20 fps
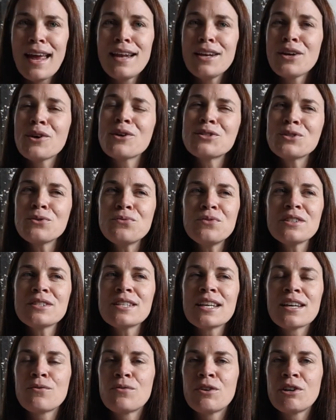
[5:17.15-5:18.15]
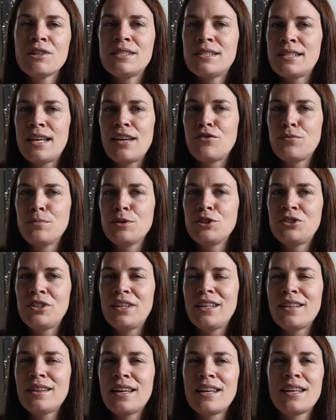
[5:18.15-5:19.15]
And it also feels like a very safe
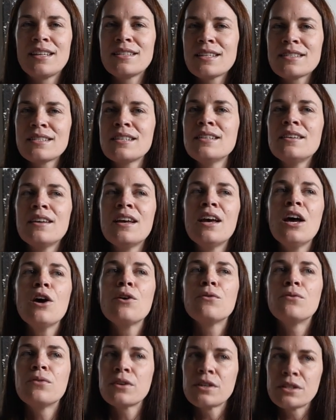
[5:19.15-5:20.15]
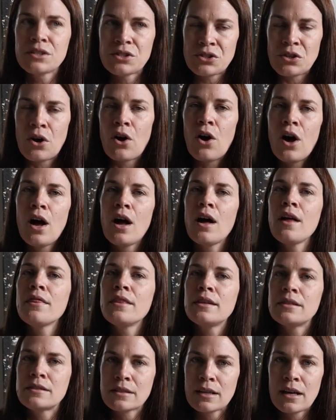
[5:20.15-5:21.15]
machine. Like it doesn't, for a saw
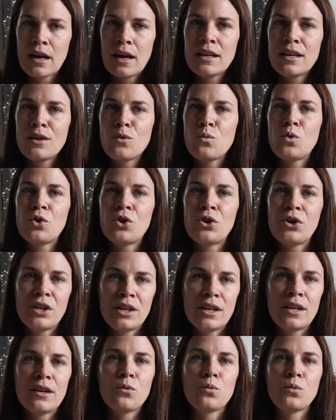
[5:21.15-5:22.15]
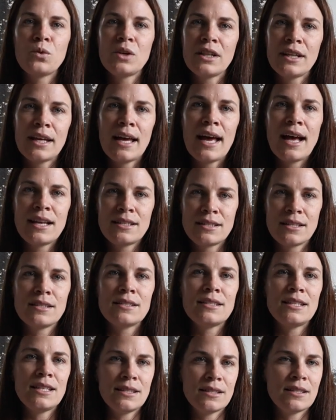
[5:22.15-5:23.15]
that's cutting wood and really has a
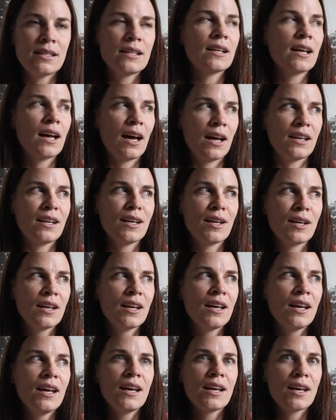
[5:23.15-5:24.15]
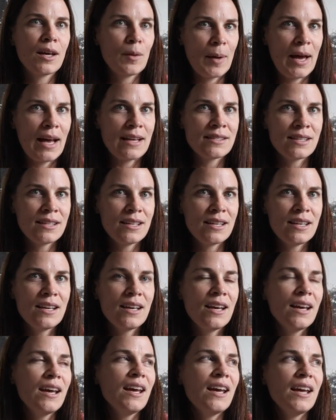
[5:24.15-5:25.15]
decent cutting
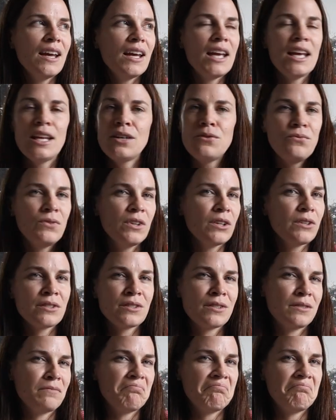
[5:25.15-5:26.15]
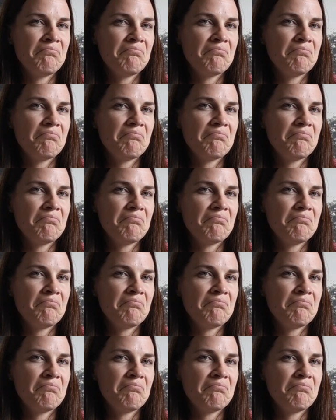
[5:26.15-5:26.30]
capacity, it feels